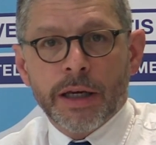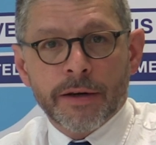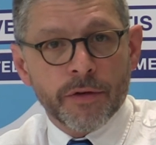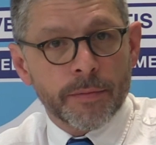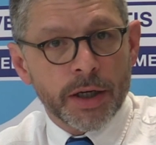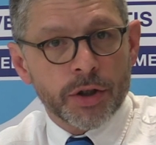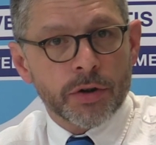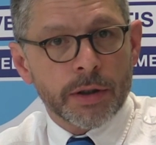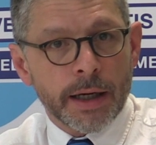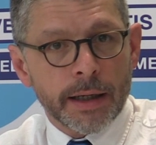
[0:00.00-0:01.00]

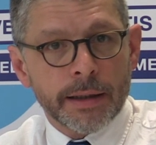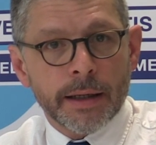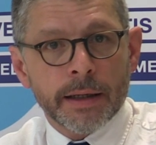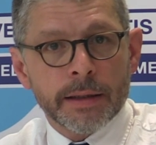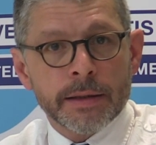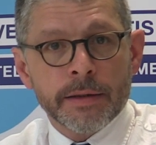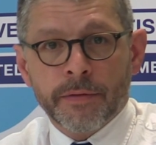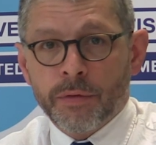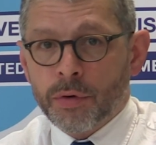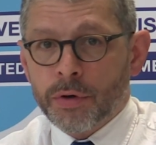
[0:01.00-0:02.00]
information guidelines
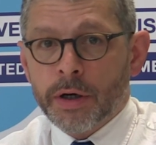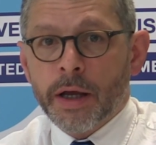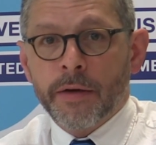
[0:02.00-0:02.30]
for